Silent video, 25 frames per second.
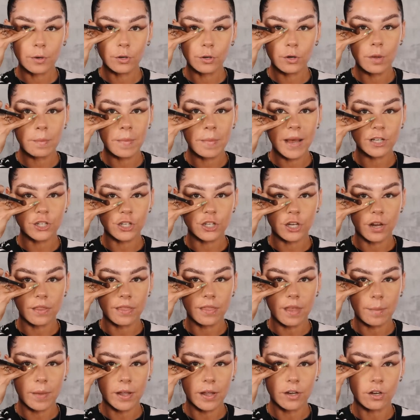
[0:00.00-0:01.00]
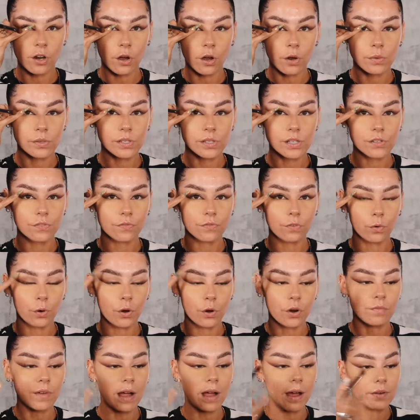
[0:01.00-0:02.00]
gonna imagine that my nose is
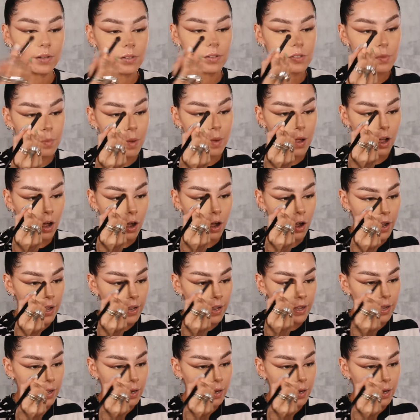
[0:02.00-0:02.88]
following around into my eye,